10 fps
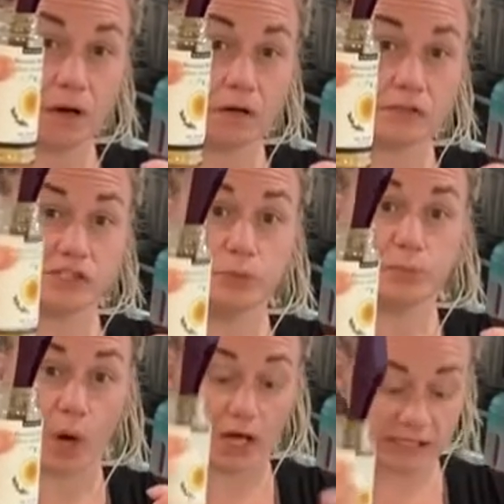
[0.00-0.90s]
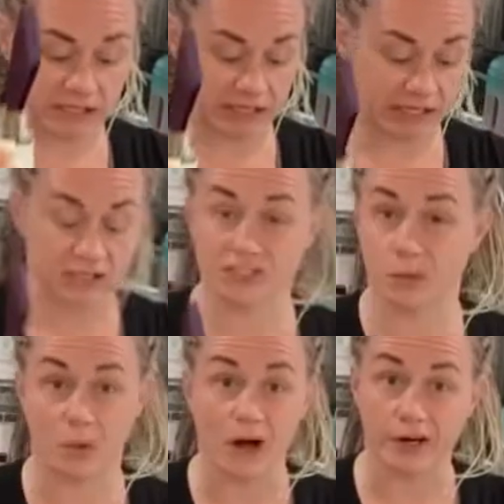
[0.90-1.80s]
soup broths into
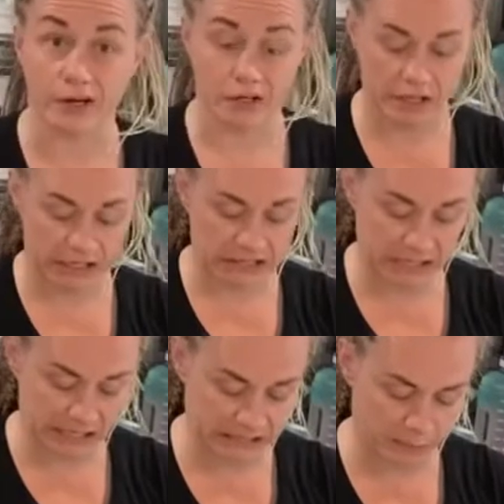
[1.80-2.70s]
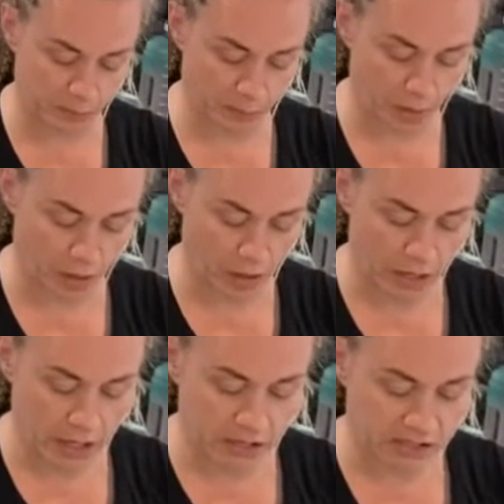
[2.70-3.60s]
water. It's that simple.
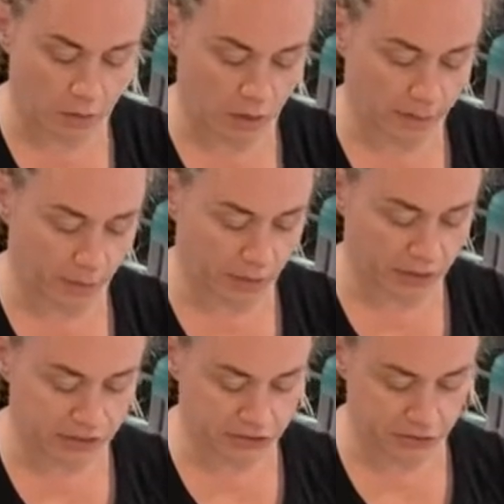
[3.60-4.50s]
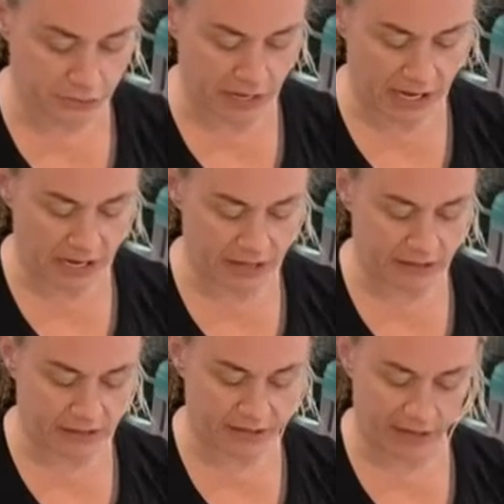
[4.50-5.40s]
So I'm going to add
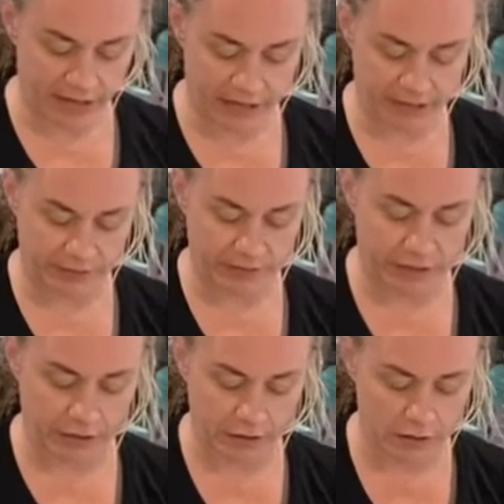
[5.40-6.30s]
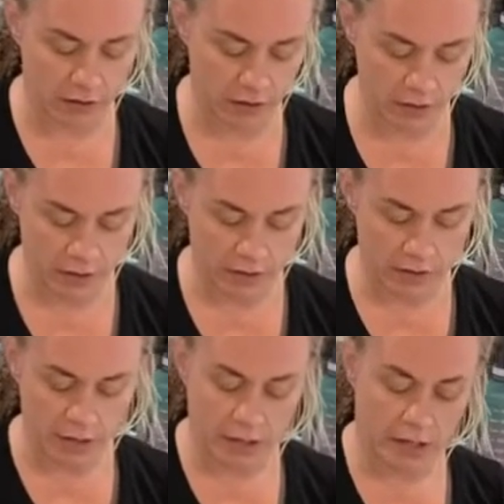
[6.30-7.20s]
that in there.
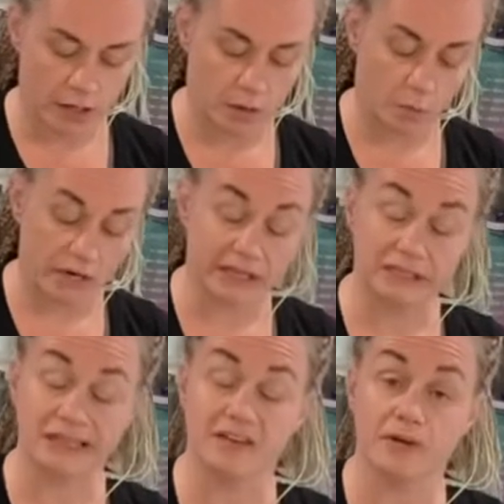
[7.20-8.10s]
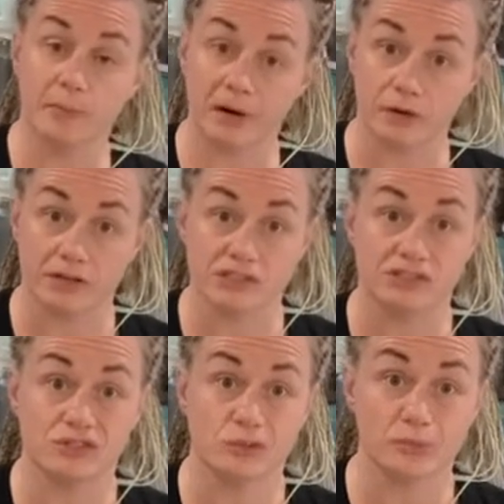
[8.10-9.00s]
What I love about our
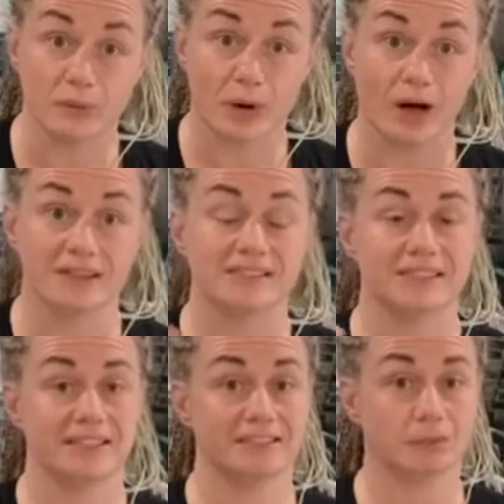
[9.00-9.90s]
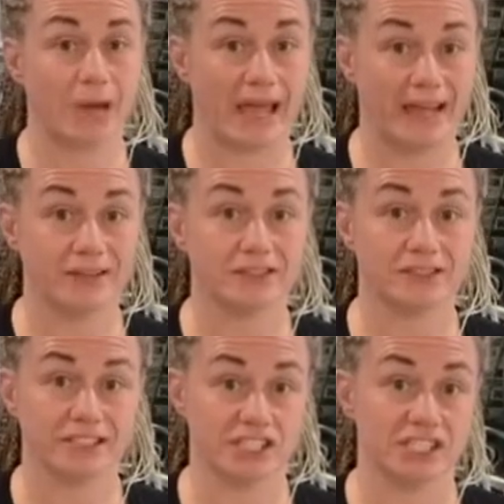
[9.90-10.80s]
soup broths is A, they're
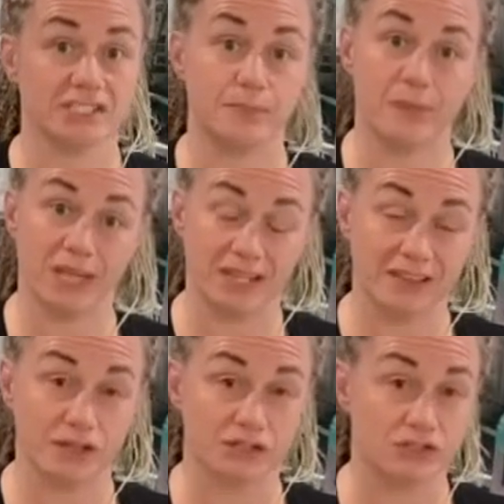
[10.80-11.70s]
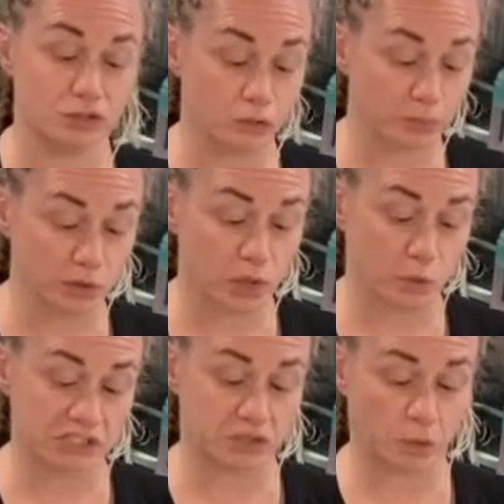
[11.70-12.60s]
delicious, B, they're super low
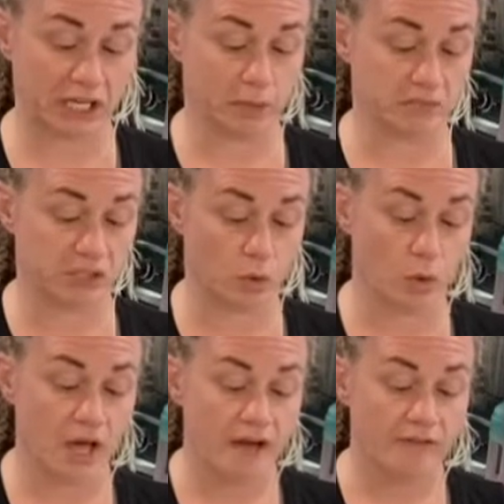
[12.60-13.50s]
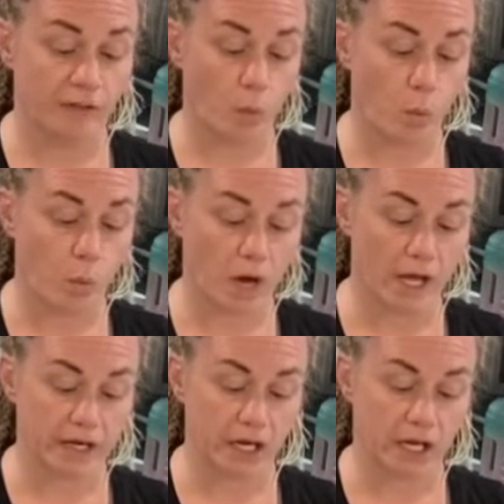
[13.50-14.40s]
in sodium. So for
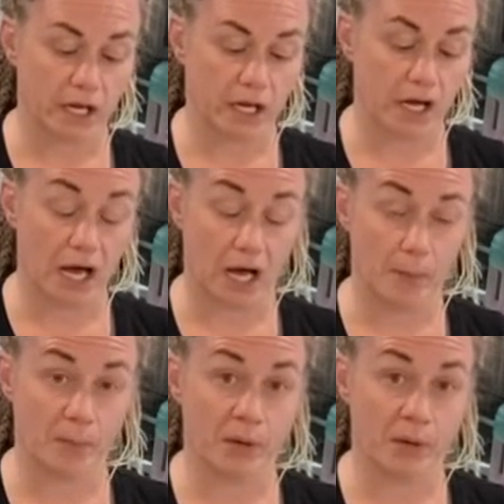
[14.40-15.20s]
1 cup